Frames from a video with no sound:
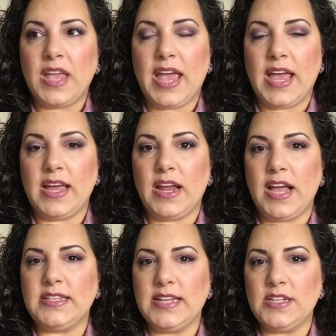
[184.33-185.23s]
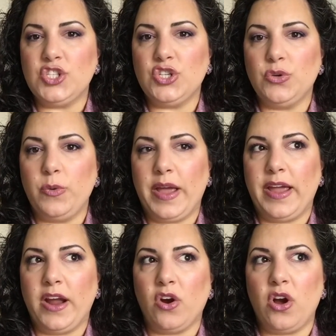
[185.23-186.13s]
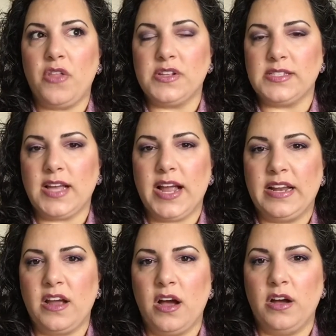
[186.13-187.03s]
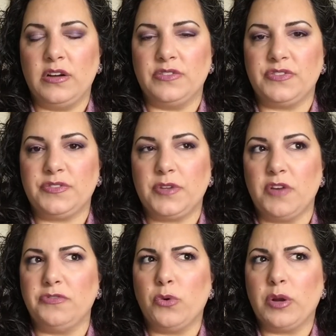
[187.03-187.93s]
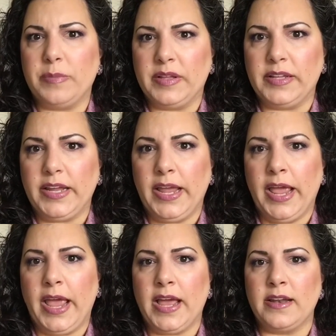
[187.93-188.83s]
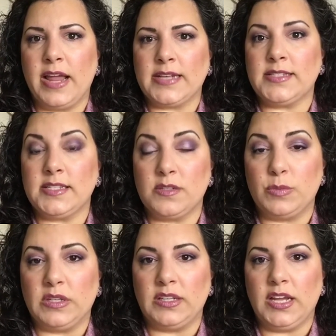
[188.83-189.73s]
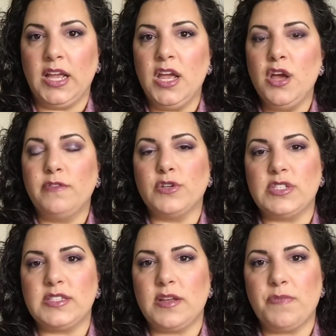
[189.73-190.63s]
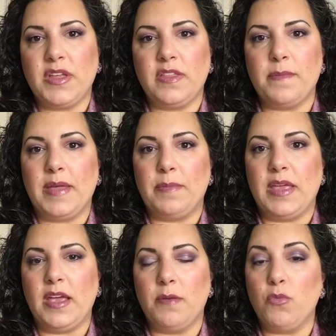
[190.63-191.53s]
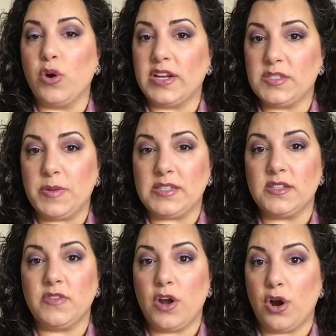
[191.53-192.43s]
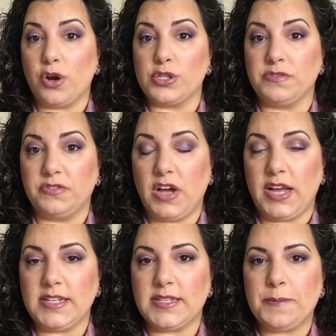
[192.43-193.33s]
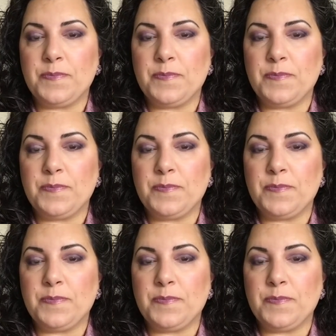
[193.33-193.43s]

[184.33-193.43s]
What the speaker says: And I tend to err on the side of affordability and accessibility versus something that may be more expensive and harder to find,